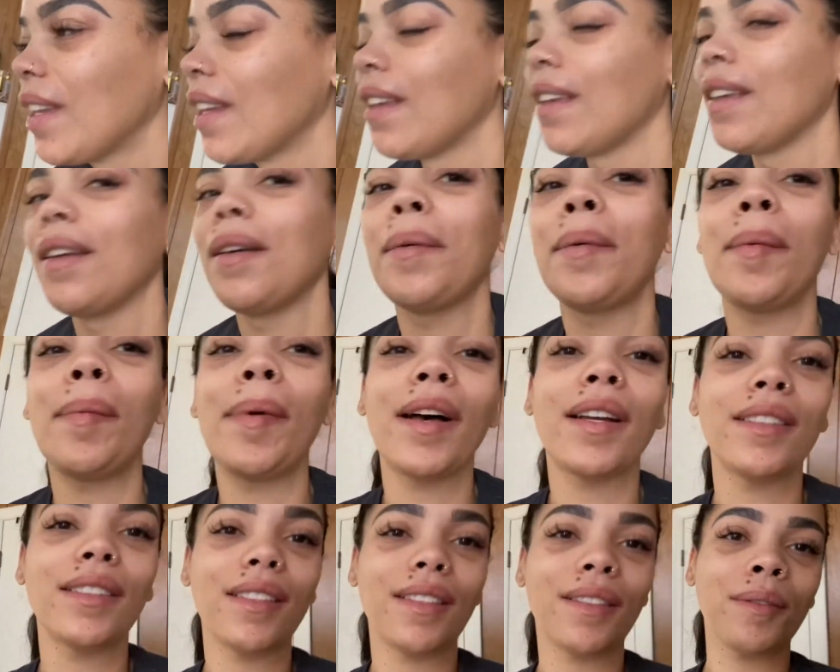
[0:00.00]
I'm
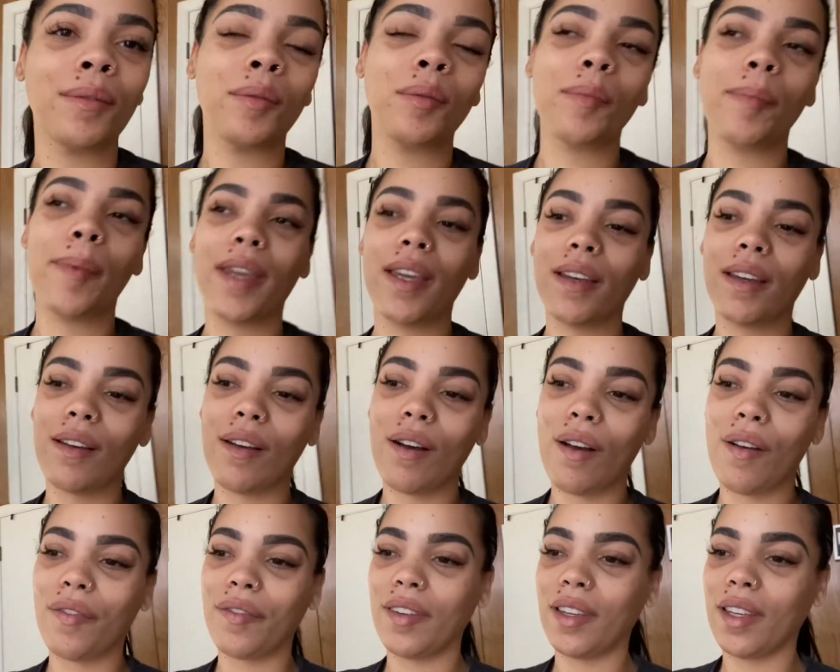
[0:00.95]
about to make
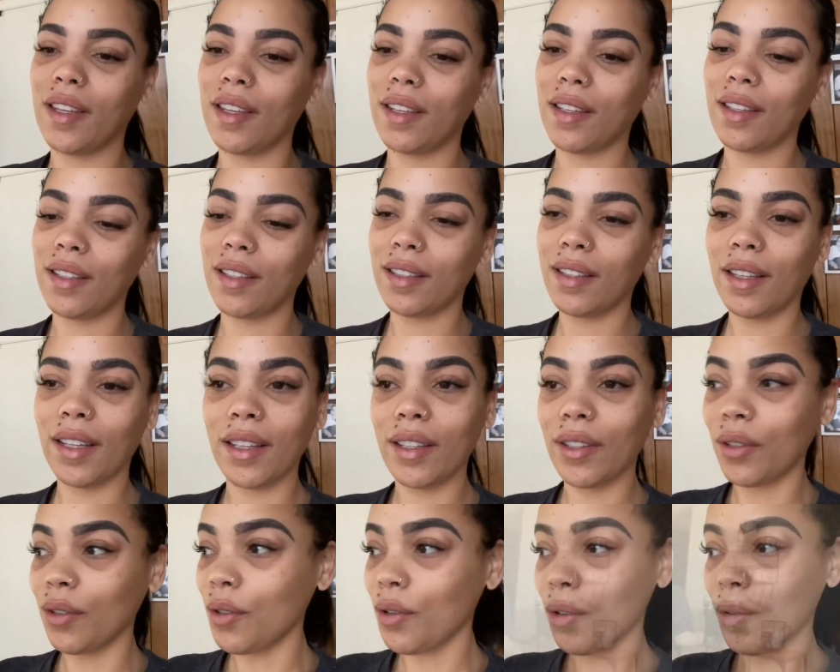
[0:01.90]
coffee like
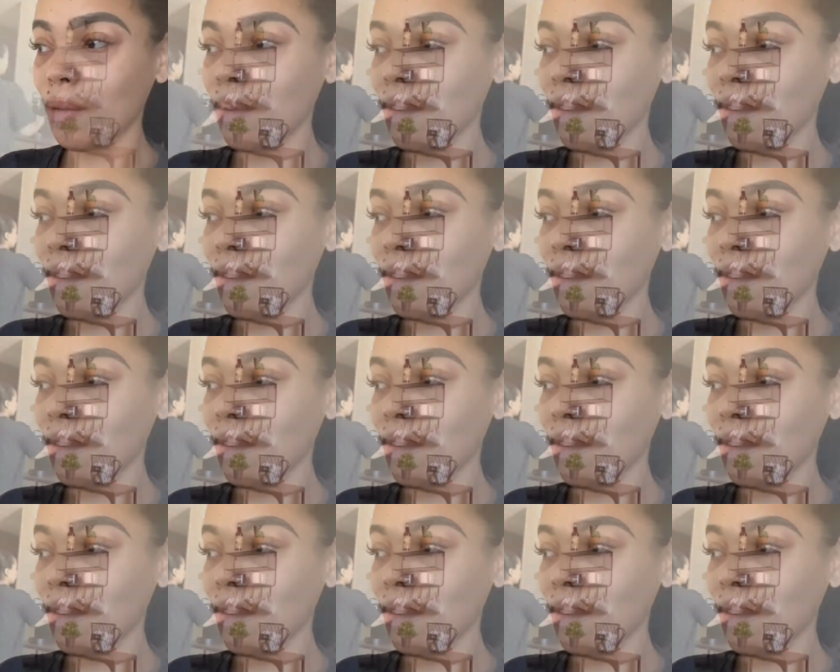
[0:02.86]
usual.